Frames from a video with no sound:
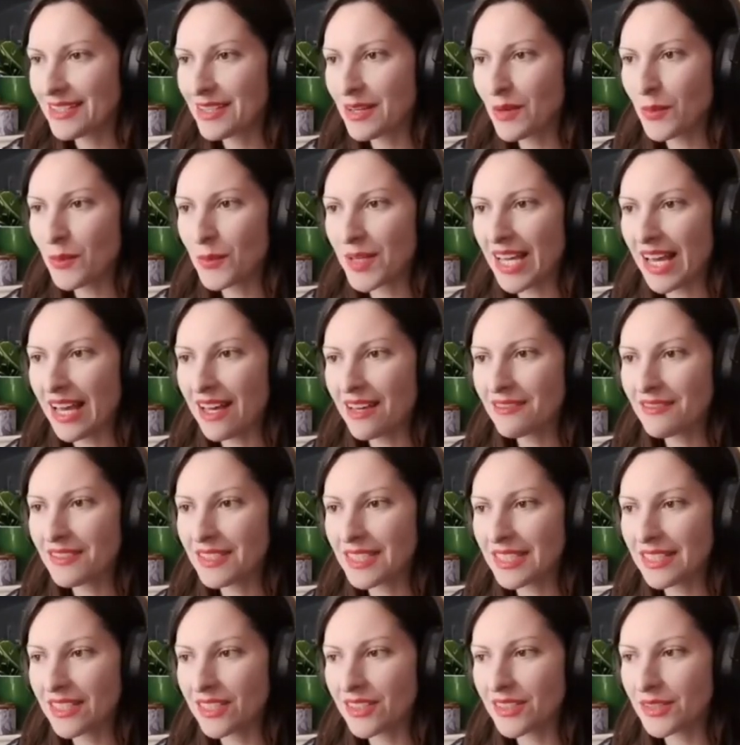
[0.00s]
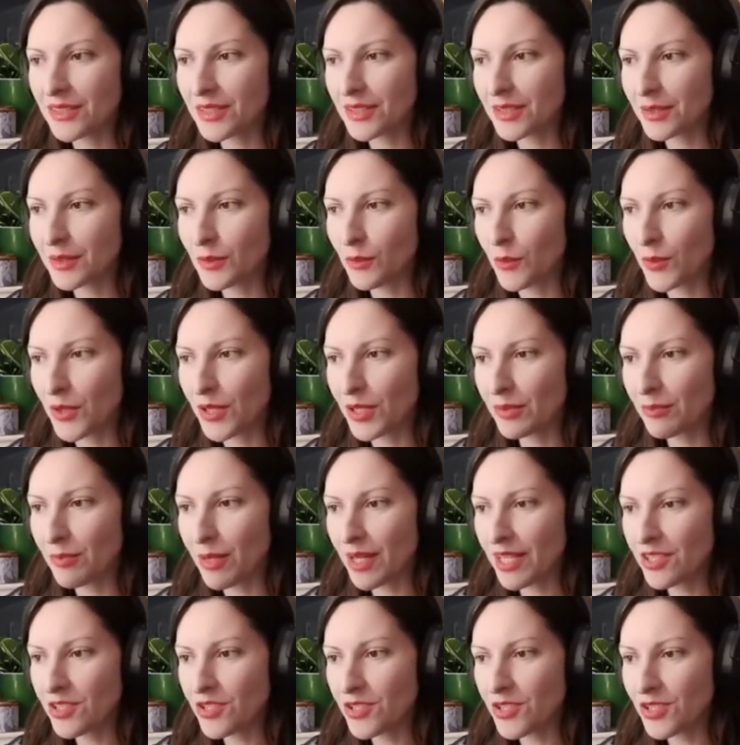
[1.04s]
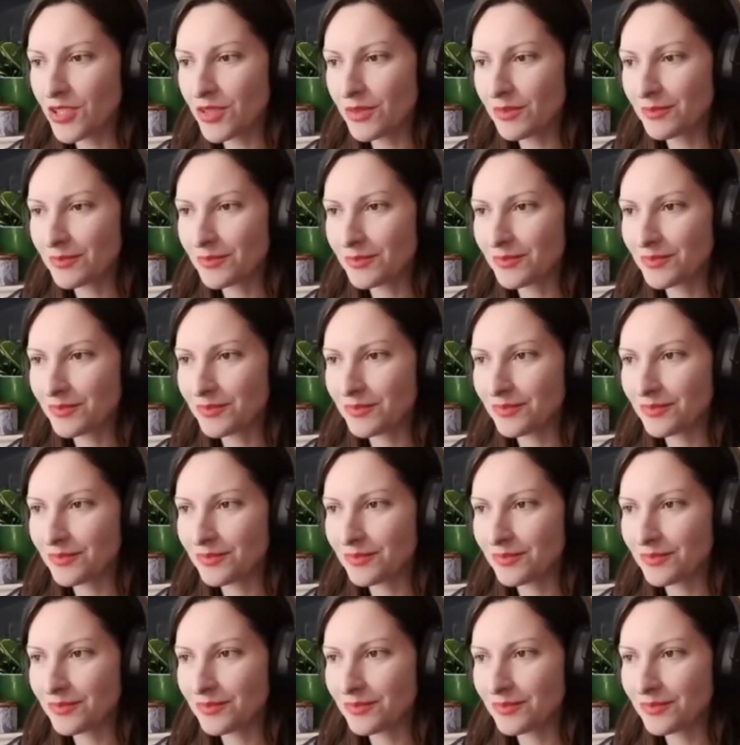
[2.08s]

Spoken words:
So we have another workbench.